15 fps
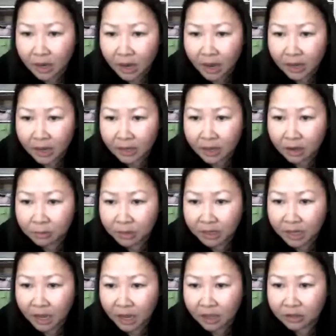I count my
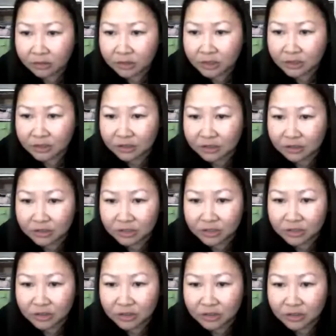calories so that
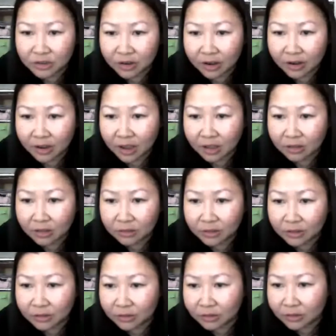desserts are high calorie,
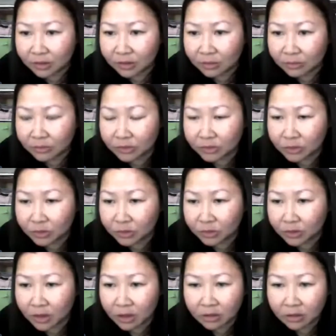third of from total
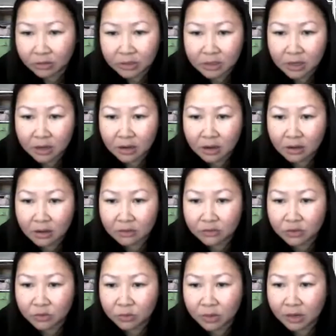calories I have
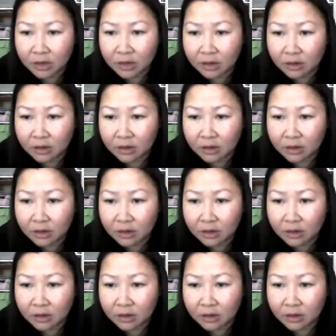to weigh it.